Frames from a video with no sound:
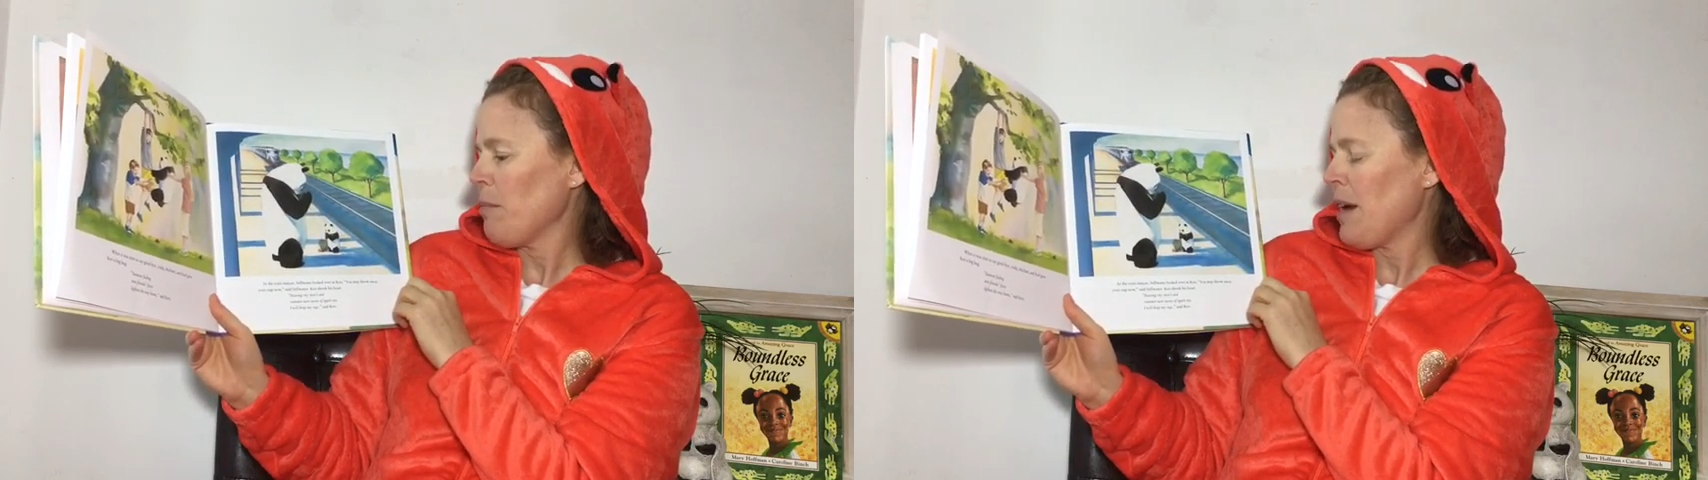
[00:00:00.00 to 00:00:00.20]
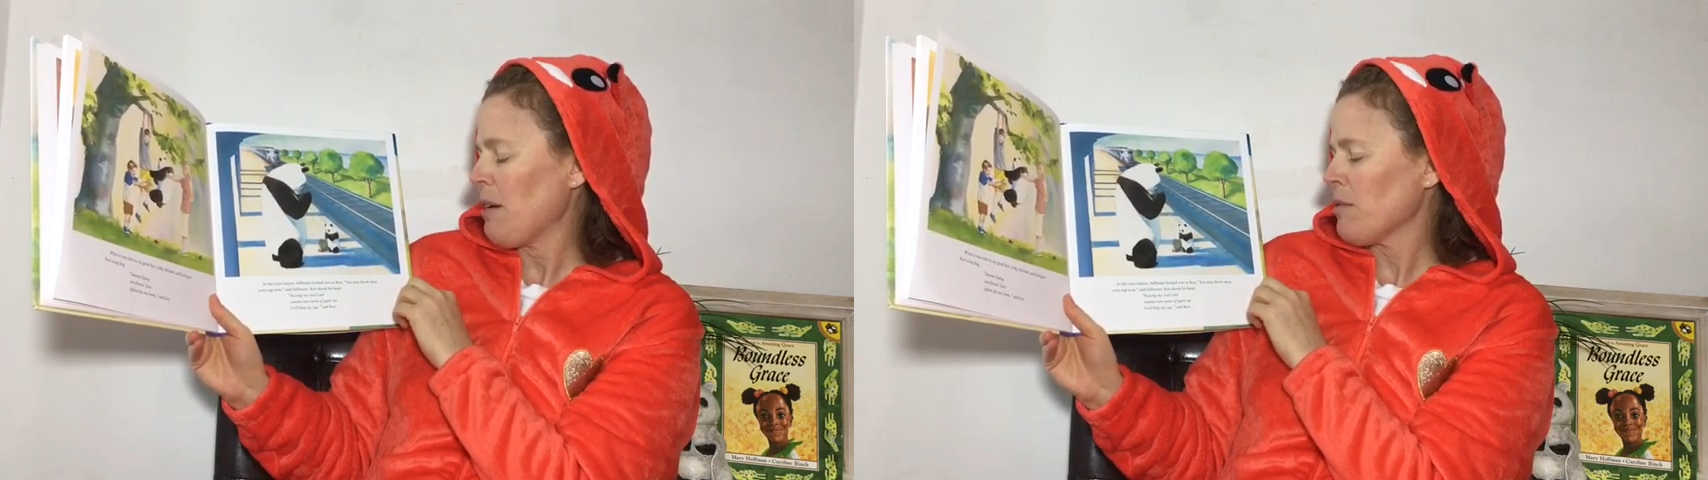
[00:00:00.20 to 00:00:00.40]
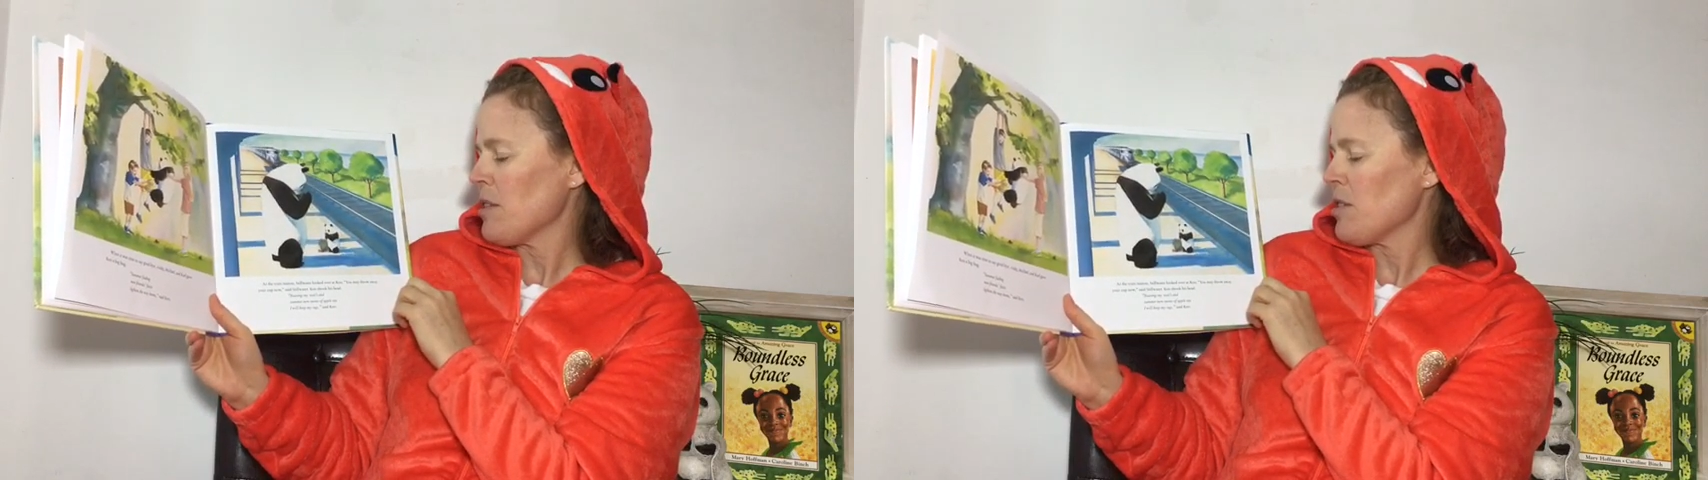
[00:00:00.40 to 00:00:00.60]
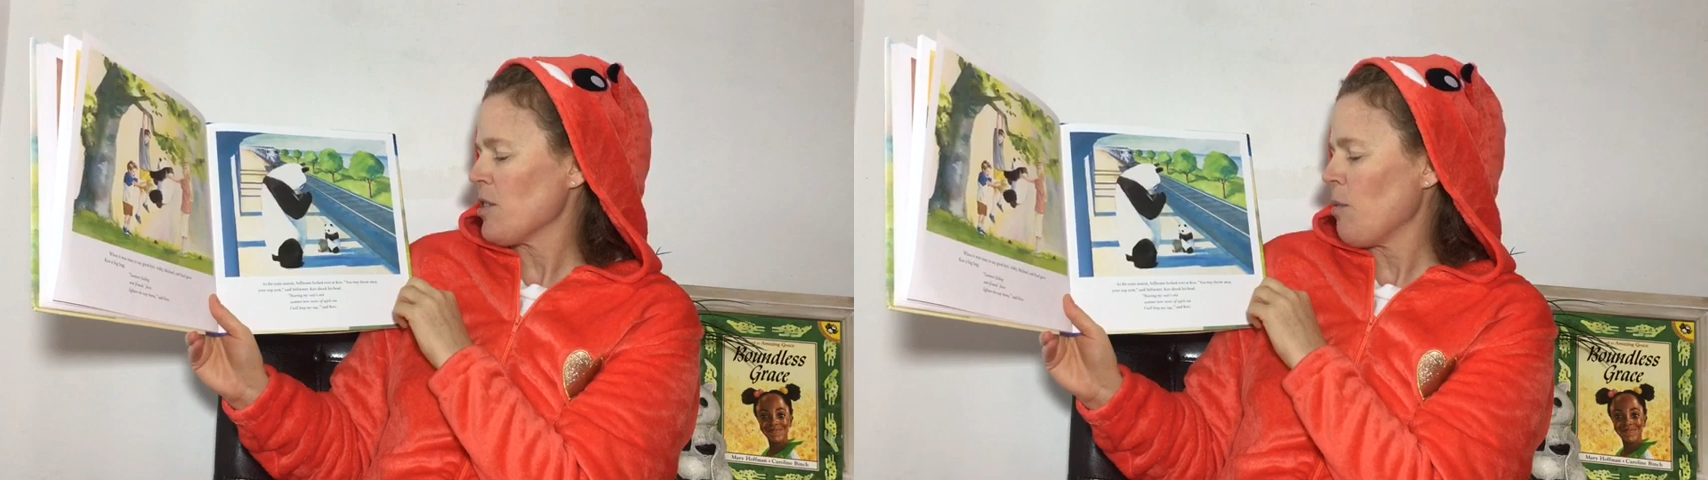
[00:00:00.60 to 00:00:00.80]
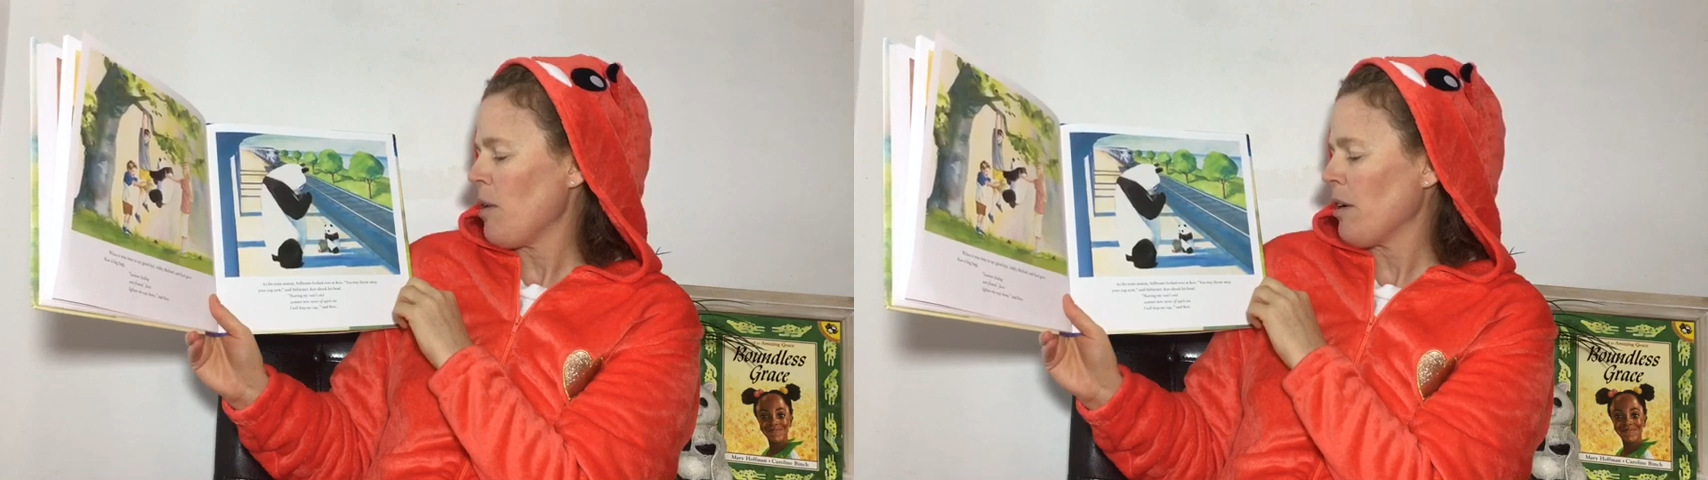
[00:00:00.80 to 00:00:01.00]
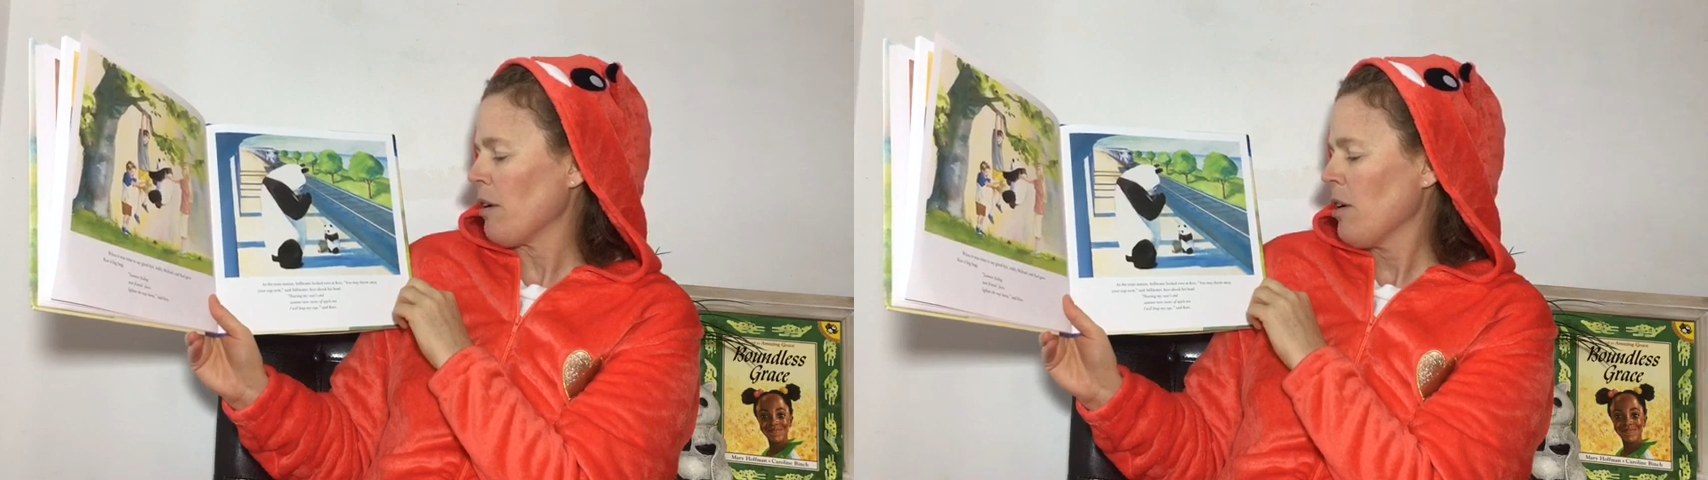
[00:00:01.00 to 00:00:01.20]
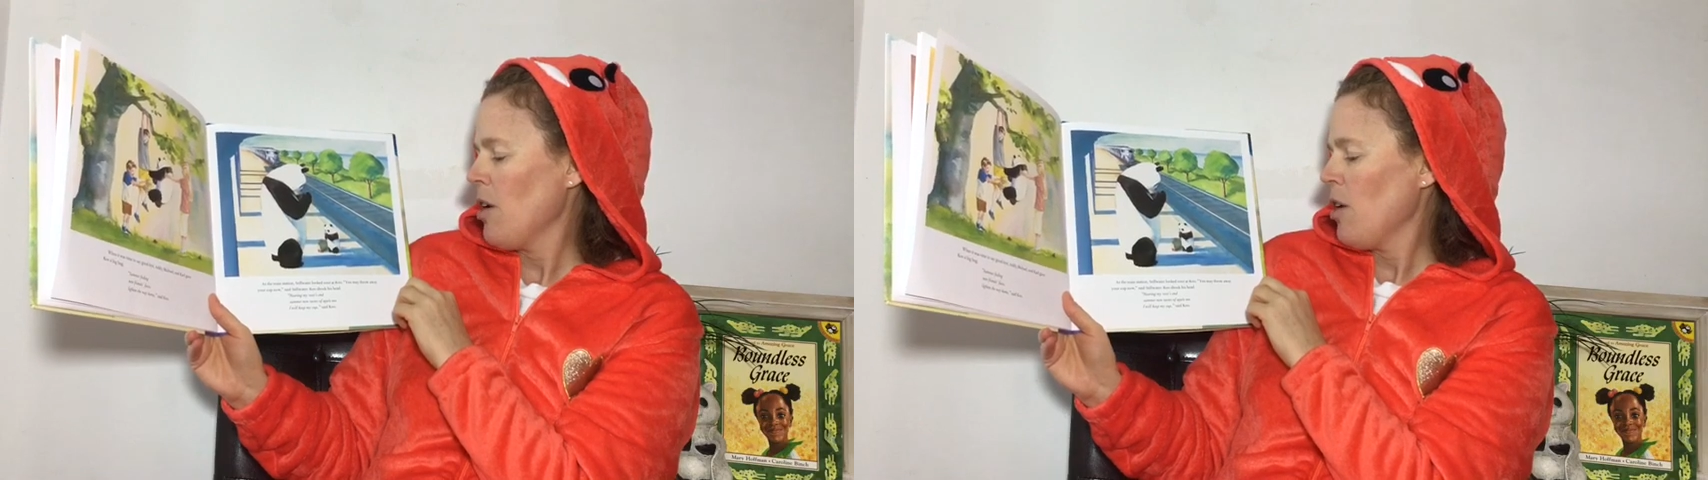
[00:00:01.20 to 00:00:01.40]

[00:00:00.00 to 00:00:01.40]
now, said Stillwater.